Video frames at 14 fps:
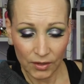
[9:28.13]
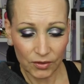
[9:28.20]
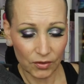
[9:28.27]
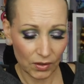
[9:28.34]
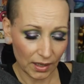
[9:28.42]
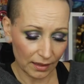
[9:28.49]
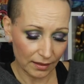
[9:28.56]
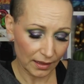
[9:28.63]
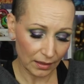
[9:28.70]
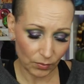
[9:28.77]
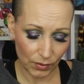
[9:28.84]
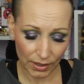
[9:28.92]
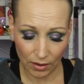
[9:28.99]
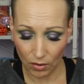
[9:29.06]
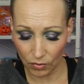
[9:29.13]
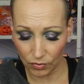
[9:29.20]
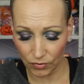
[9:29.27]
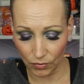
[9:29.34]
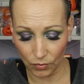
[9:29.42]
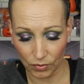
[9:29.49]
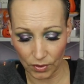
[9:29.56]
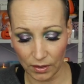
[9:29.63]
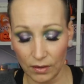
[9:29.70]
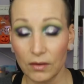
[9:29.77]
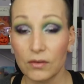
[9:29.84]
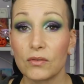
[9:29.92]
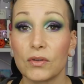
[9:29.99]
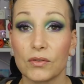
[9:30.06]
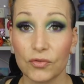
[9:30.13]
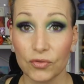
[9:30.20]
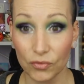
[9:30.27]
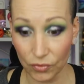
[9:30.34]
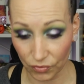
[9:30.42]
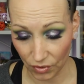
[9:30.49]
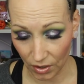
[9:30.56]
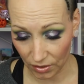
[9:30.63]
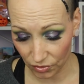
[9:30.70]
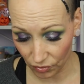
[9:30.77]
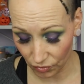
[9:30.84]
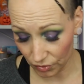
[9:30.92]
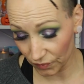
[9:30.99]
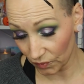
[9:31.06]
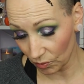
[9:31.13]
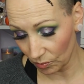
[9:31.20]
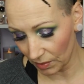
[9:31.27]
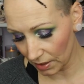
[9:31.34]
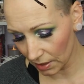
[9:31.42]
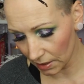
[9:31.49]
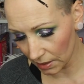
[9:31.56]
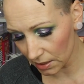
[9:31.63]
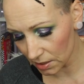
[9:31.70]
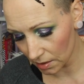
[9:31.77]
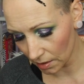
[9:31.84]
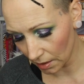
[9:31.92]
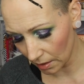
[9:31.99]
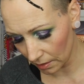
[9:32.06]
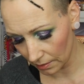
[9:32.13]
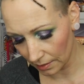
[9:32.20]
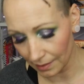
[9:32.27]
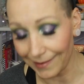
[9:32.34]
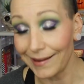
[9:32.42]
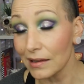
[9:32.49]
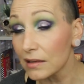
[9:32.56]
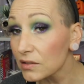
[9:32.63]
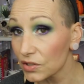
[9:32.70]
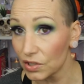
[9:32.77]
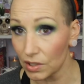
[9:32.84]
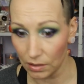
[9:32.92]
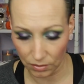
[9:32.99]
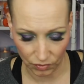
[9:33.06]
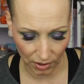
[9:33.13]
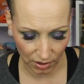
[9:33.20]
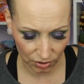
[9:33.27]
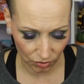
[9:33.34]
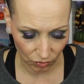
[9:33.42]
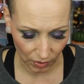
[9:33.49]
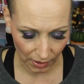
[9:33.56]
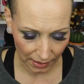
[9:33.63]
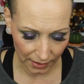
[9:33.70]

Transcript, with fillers: So yeah, then we go to the, the true drugstores, for me at least, uh, that I consider drugstore.